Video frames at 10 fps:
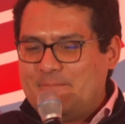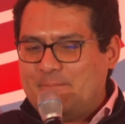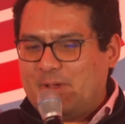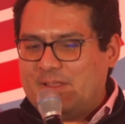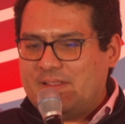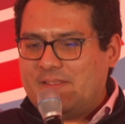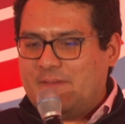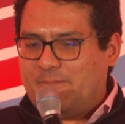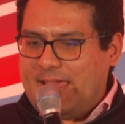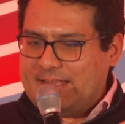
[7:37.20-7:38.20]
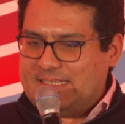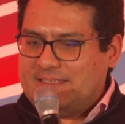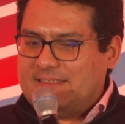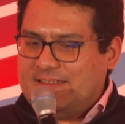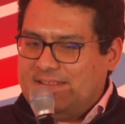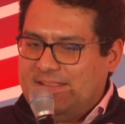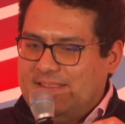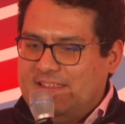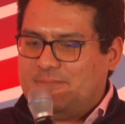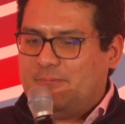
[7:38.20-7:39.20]
But the fact is that
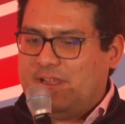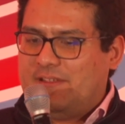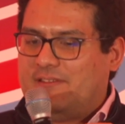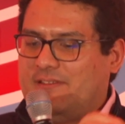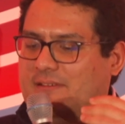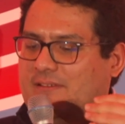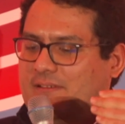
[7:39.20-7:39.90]
this brings